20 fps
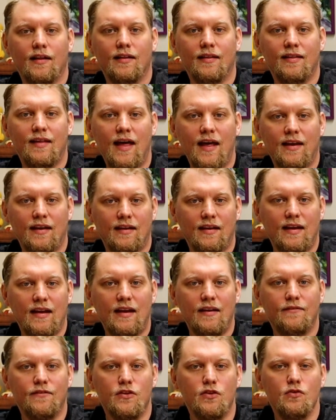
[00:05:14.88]
then
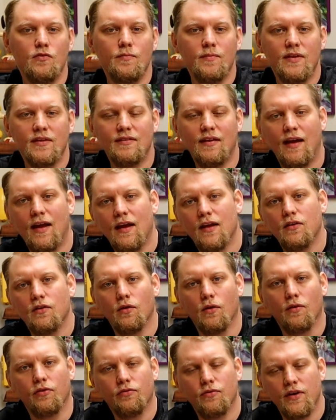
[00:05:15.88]
if you
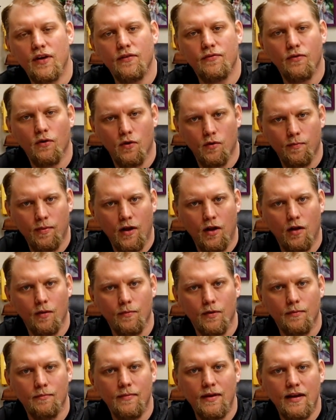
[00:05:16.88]
mishandle 3D
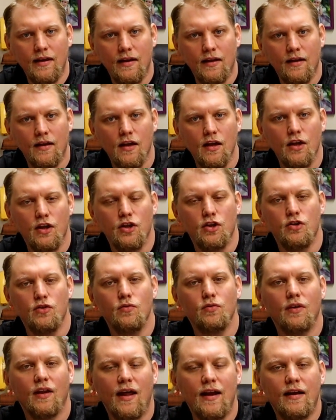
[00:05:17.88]
photopolymer, meaning
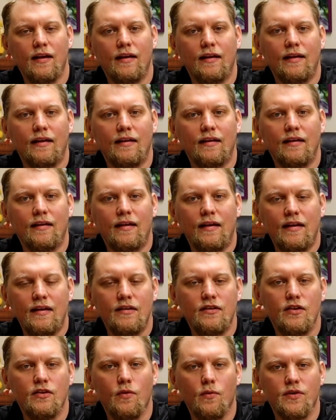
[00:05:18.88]
you let it get
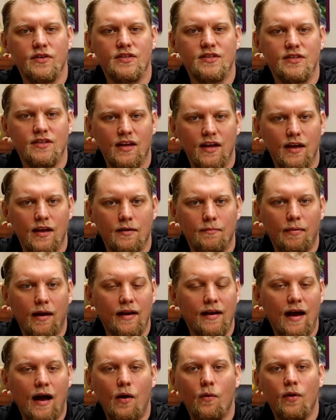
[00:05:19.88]
into your skin
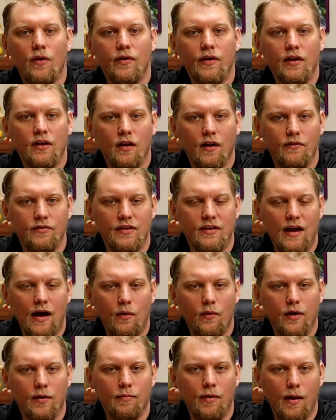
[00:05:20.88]
by not wearing gloves and
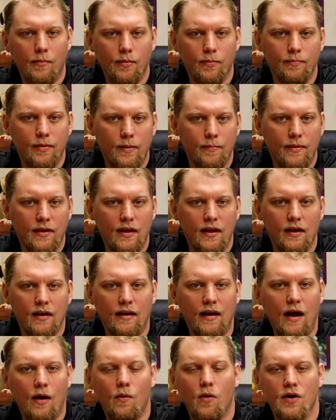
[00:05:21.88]
not wearing proper PPE
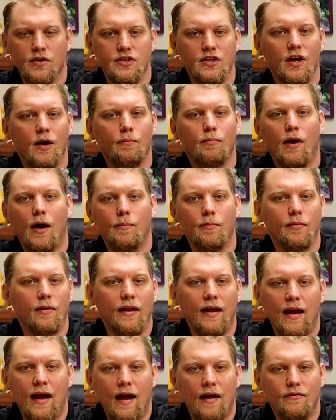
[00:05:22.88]
and not washing up
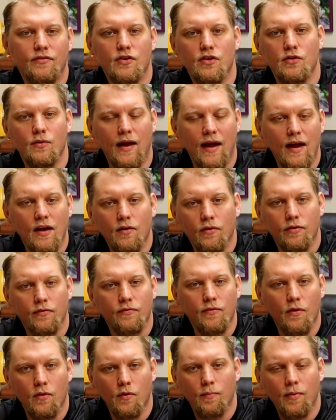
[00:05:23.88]
properly after you handle the
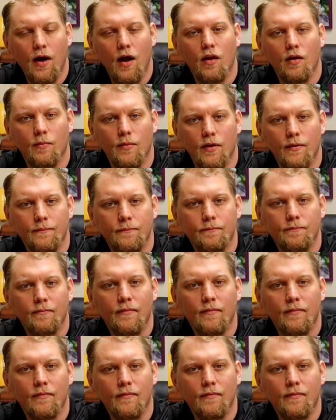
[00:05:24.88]
photopolymer,